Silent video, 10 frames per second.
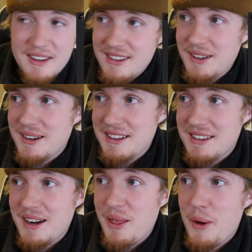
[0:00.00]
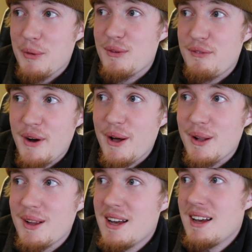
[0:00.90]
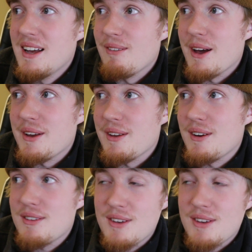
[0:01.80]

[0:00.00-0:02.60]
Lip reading: I still consider those fall, whether there's